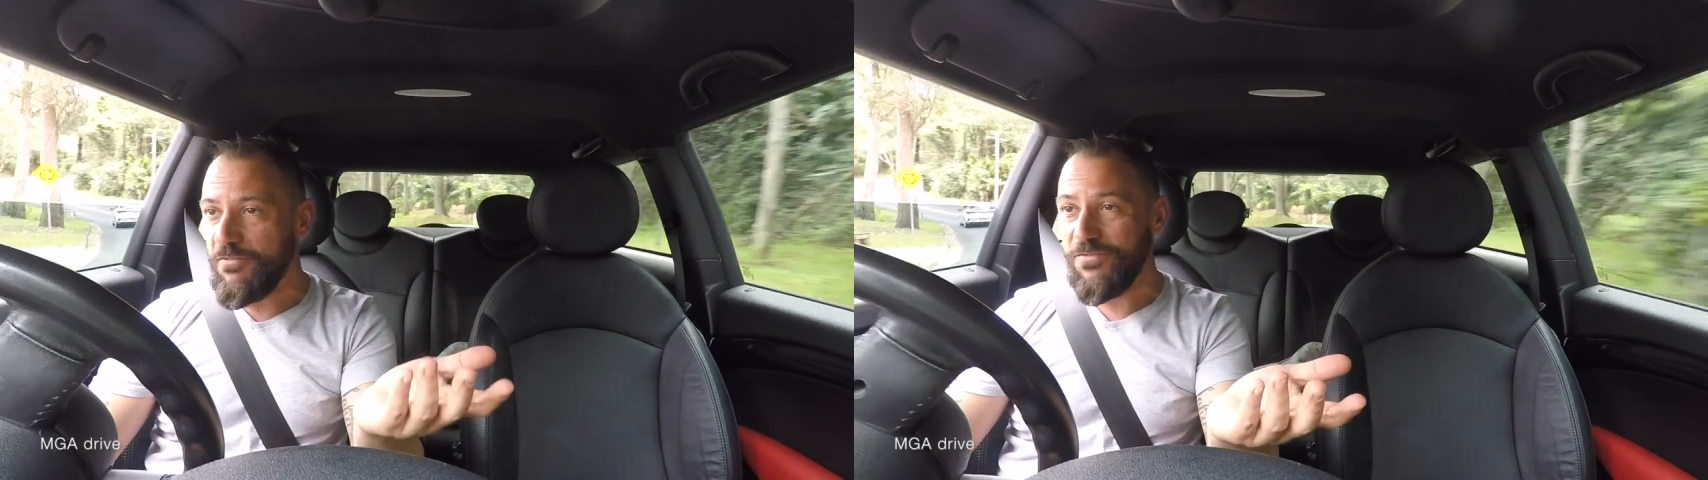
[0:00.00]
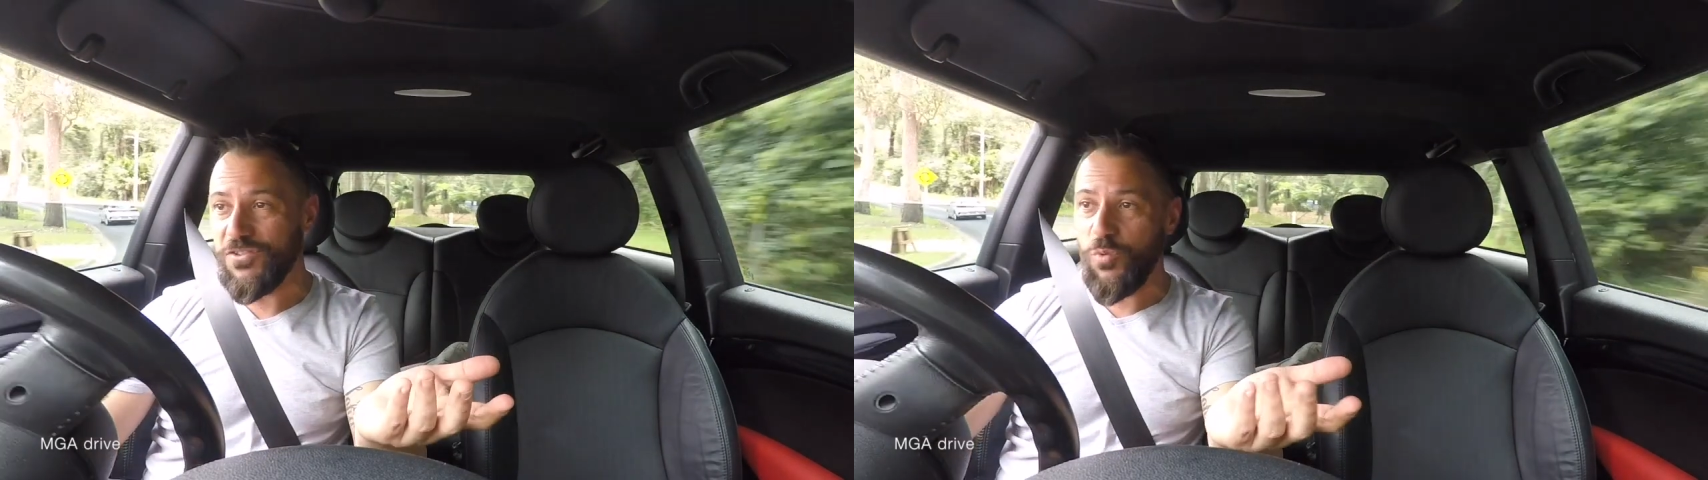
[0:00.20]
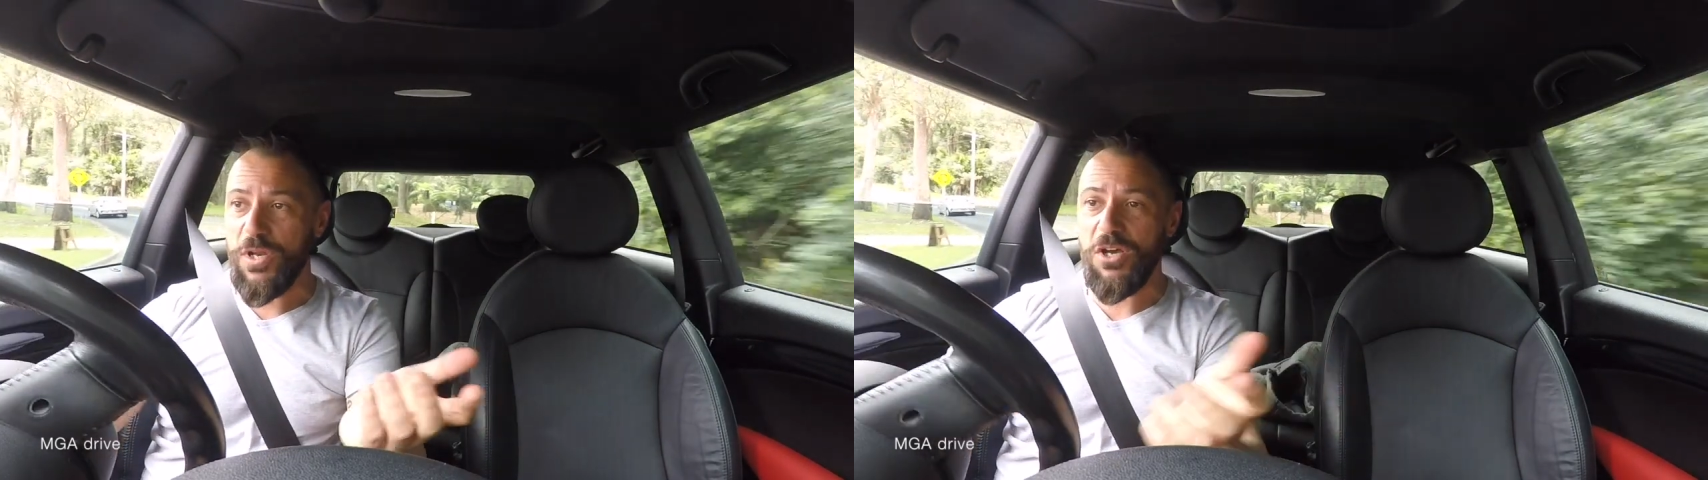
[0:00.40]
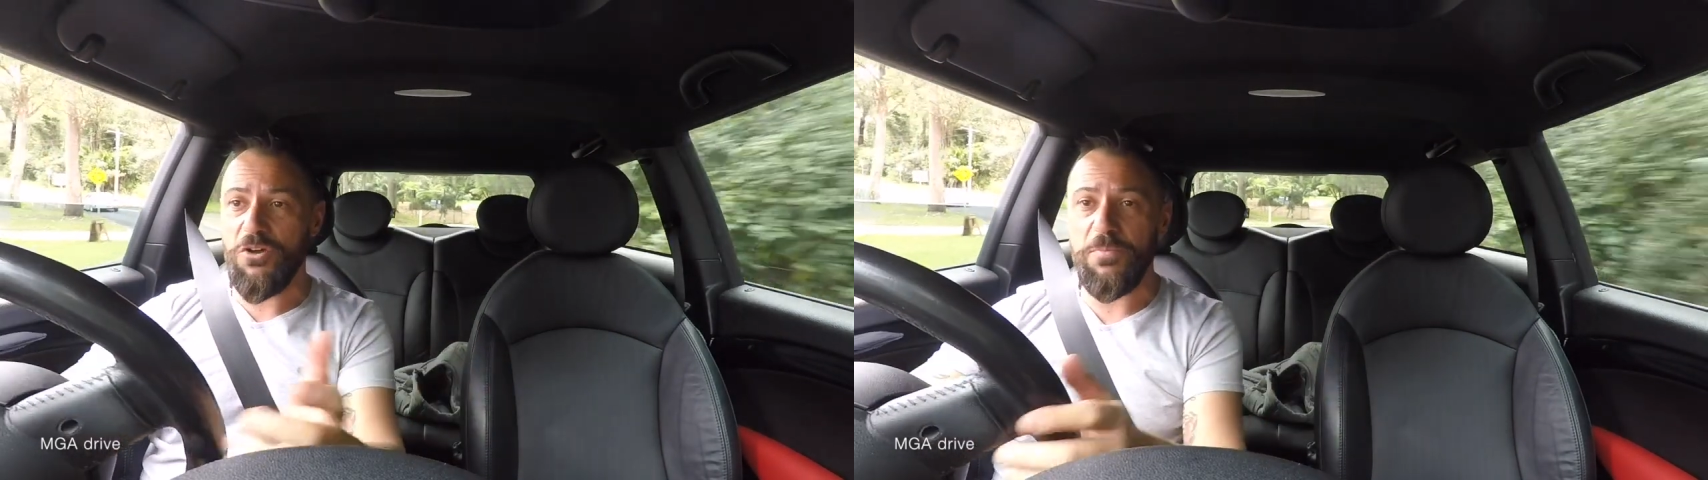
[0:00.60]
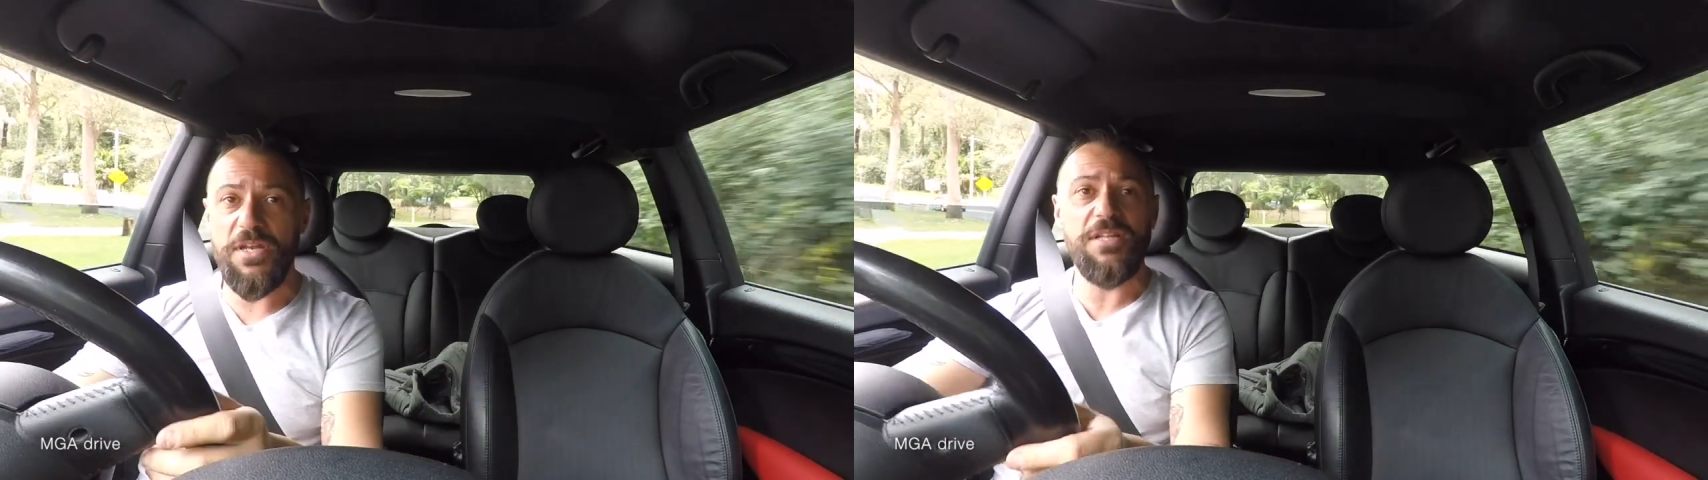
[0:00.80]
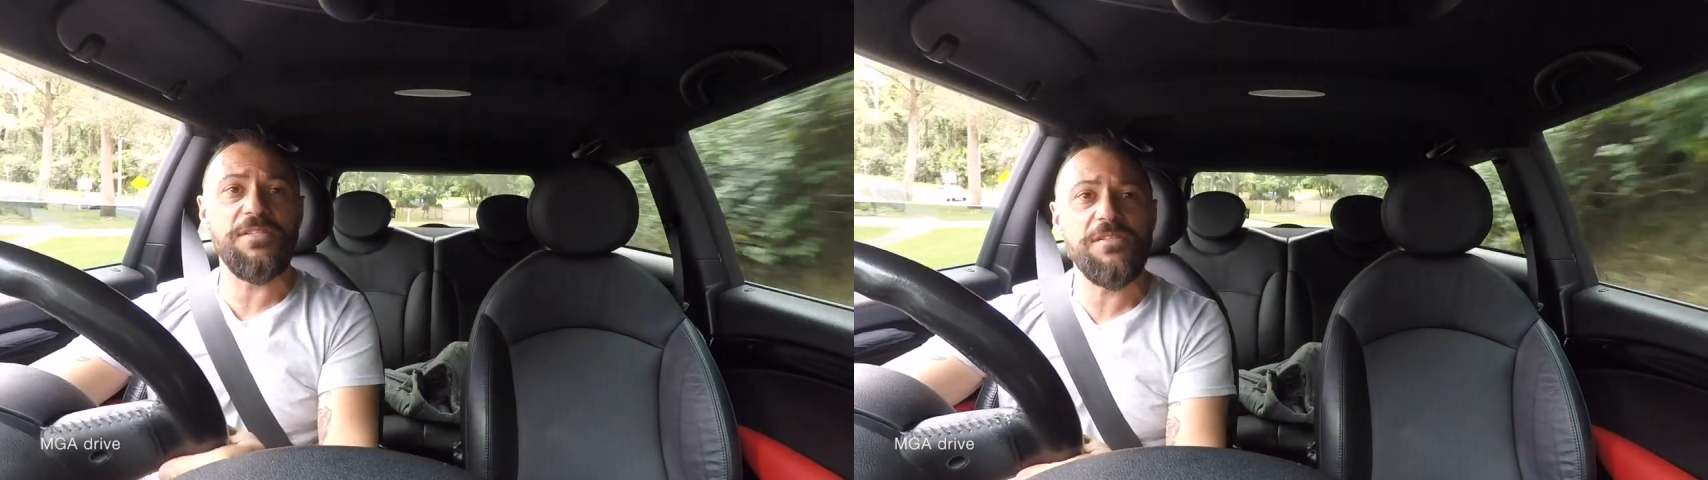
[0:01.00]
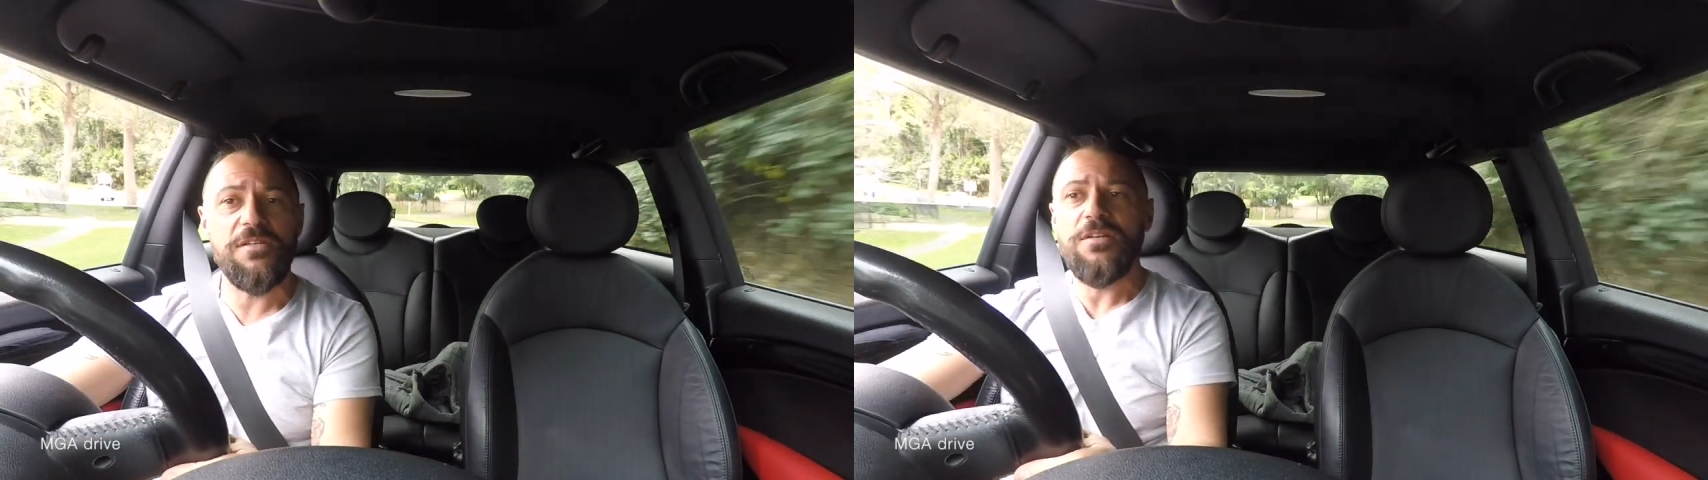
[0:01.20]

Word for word: it for twenty odd minutes.